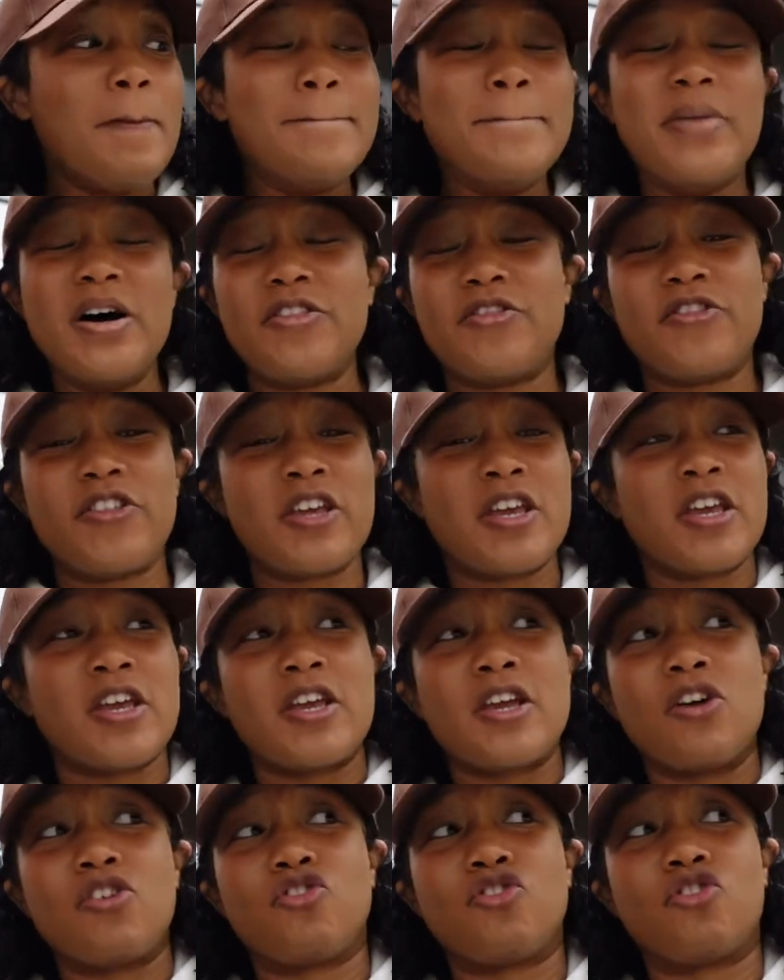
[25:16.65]
but
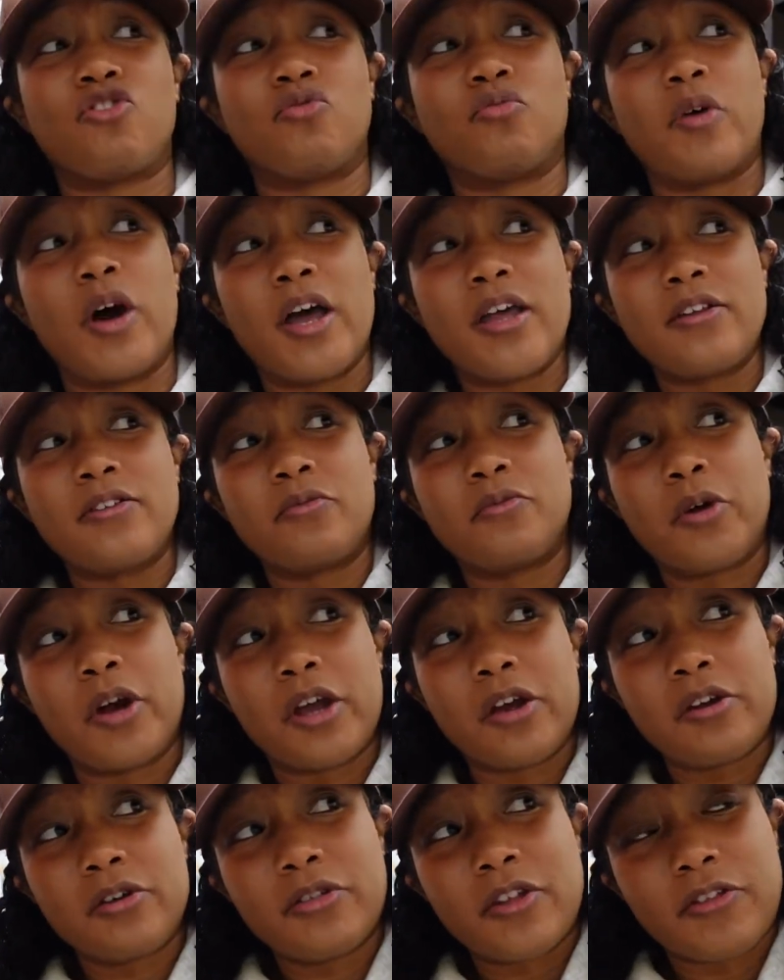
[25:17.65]
the
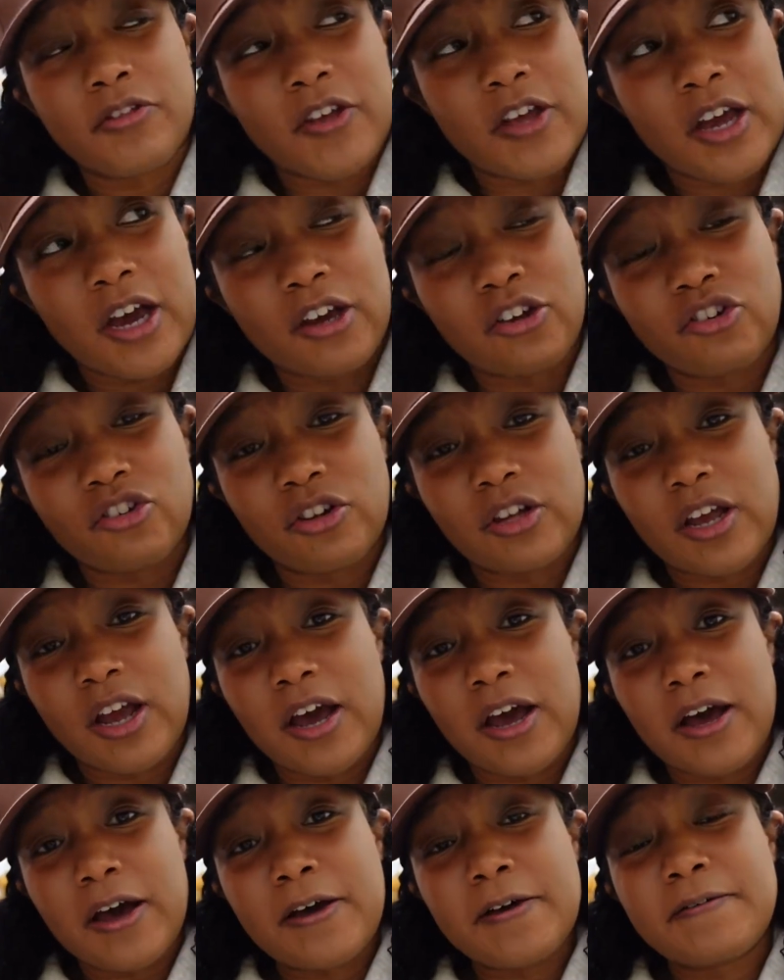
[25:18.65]
sweatwear that they actually
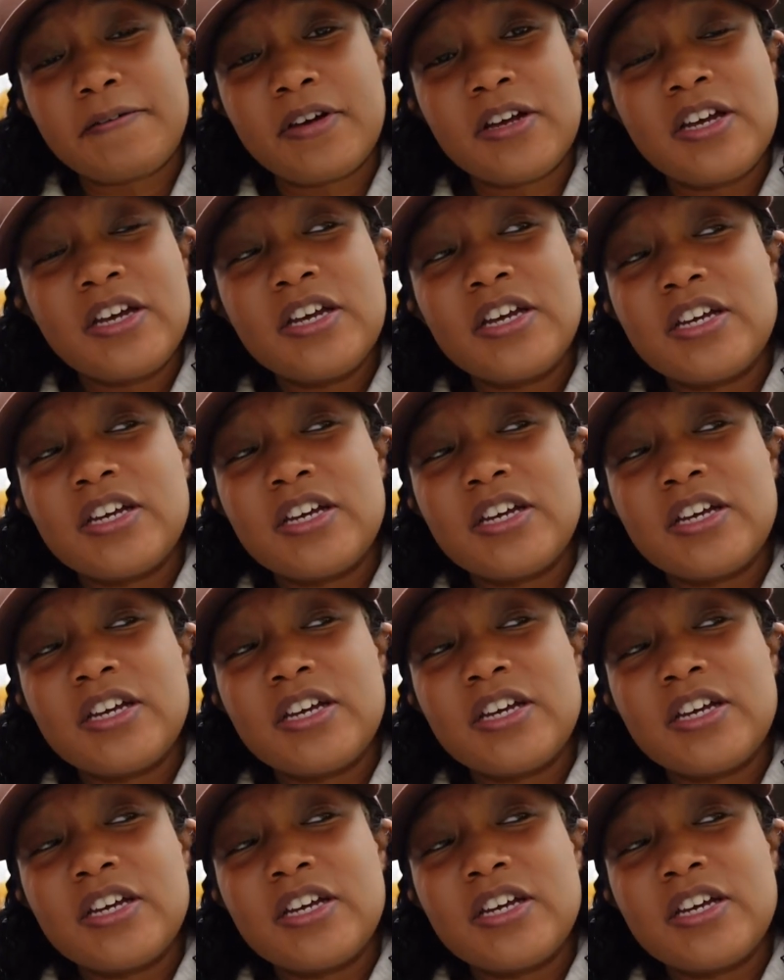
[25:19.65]
have